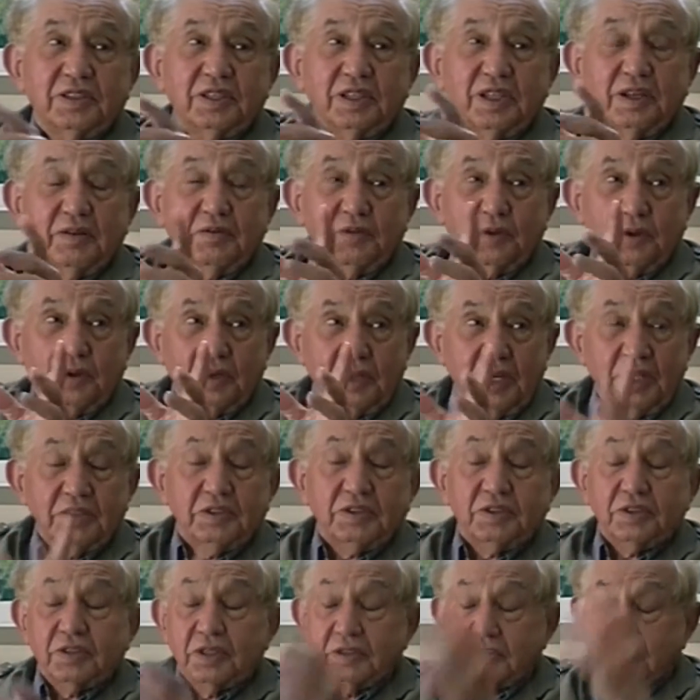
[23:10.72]
Just to give you an
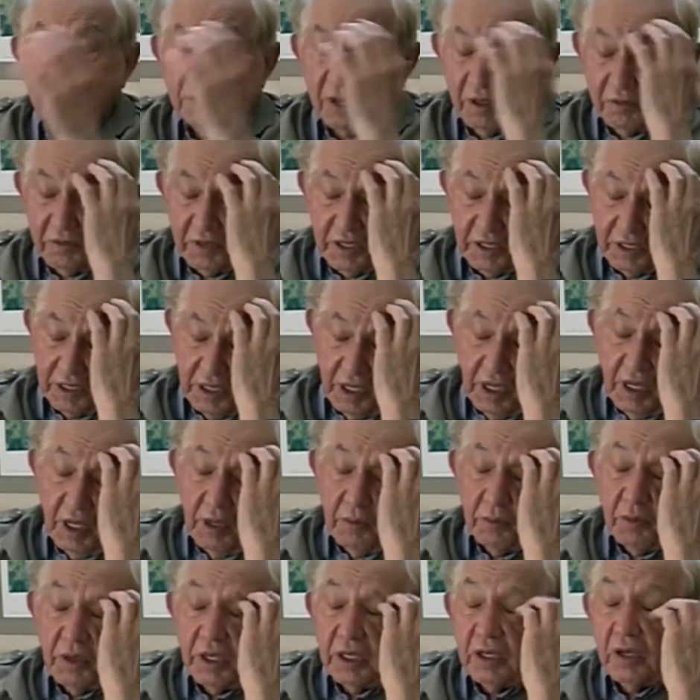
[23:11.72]
instance of it,
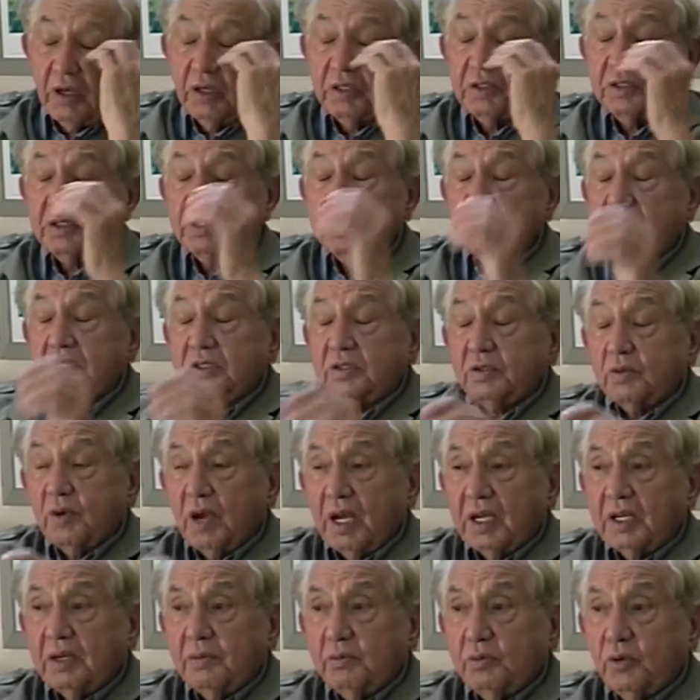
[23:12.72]
because it's
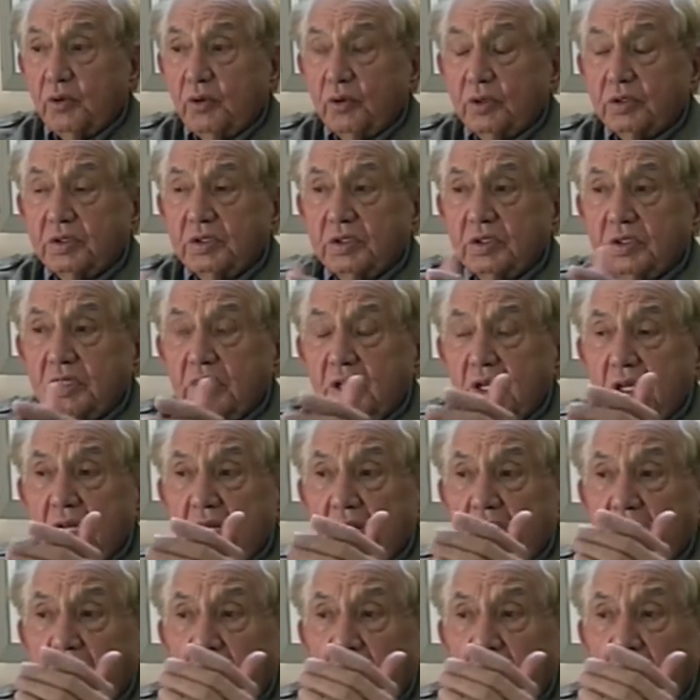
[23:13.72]
quite important.